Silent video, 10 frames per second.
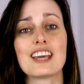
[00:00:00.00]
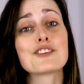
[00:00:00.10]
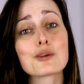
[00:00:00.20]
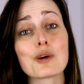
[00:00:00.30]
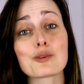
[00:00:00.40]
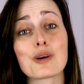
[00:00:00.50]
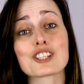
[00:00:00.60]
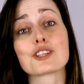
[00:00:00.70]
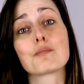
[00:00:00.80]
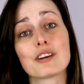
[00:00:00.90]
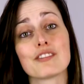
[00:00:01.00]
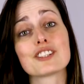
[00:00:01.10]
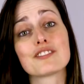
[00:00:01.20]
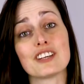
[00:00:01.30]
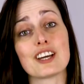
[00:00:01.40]
If you want to watch the
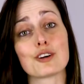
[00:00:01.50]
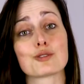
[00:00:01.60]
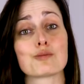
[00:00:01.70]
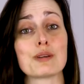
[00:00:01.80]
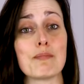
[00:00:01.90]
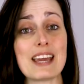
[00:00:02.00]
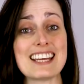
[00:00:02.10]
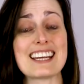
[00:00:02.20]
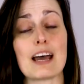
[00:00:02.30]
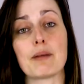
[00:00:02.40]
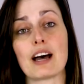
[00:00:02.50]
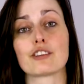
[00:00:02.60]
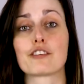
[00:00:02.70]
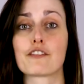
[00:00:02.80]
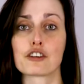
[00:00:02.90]
previous videos we made
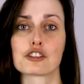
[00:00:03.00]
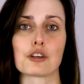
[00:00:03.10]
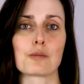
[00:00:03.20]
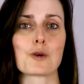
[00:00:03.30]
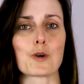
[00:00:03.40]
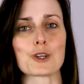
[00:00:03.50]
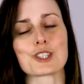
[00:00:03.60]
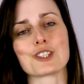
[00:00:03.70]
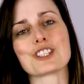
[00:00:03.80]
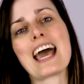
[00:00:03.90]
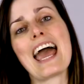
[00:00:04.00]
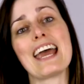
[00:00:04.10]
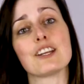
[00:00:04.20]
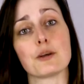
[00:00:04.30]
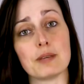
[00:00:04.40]
about the first jump courses
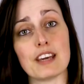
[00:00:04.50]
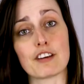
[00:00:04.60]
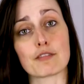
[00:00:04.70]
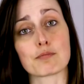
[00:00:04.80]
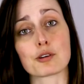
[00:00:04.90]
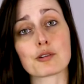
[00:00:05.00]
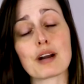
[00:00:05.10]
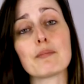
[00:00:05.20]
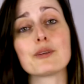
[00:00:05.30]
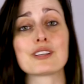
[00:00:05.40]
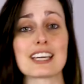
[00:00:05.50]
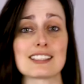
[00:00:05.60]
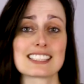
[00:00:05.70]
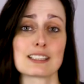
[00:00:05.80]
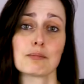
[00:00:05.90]
and the PFF program, you
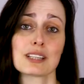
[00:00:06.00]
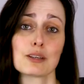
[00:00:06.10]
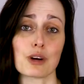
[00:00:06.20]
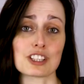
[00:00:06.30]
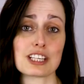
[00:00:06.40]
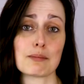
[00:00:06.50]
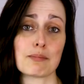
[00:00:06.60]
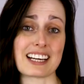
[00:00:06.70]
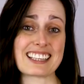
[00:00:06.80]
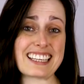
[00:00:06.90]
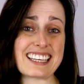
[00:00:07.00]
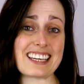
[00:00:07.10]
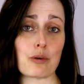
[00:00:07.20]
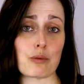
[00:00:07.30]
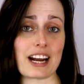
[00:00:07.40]
can simply watch them by
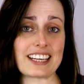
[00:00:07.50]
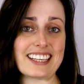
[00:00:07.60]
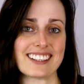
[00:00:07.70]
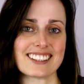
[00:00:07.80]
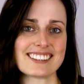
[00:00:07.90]
clicking right here.